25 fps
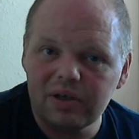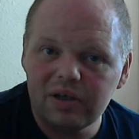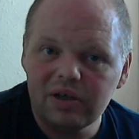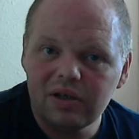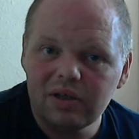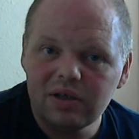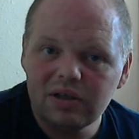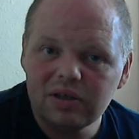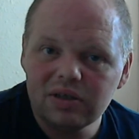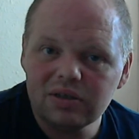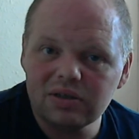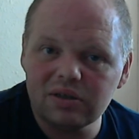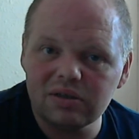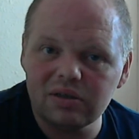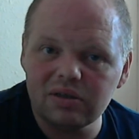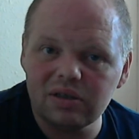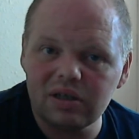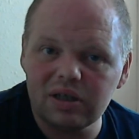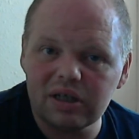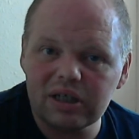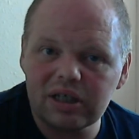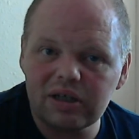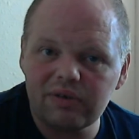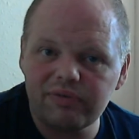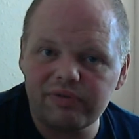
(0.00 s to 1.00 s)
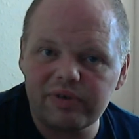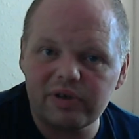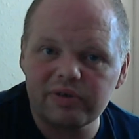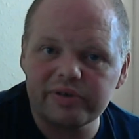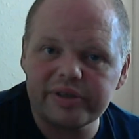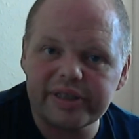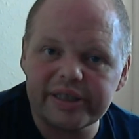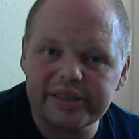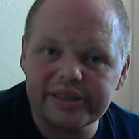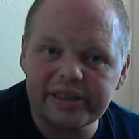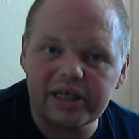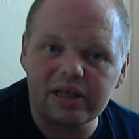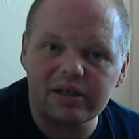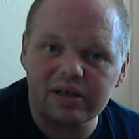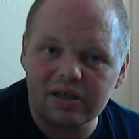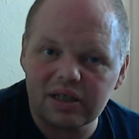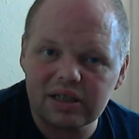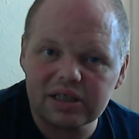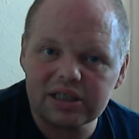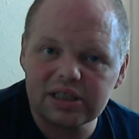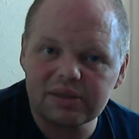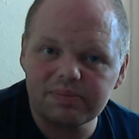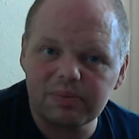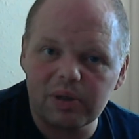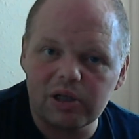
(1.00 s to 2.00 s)
So like if there's a sudden
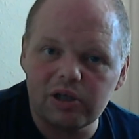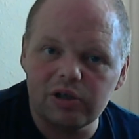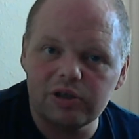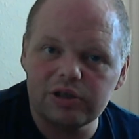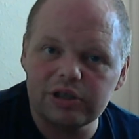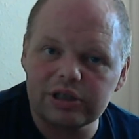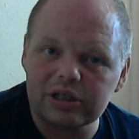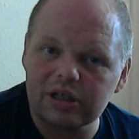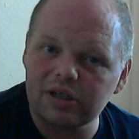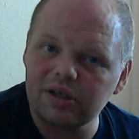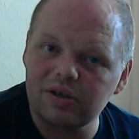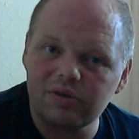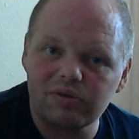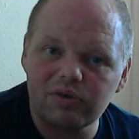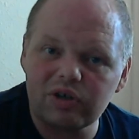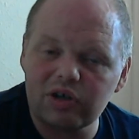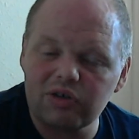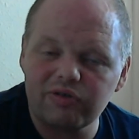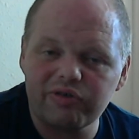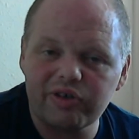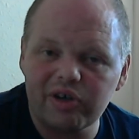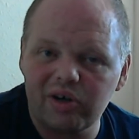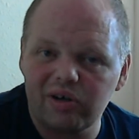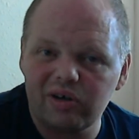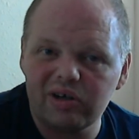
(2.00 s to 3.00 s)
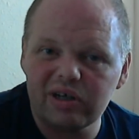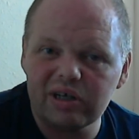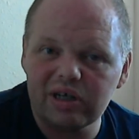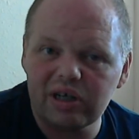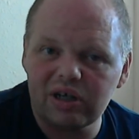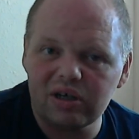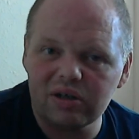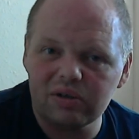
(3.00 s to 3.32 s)
explosion, you've just got to go,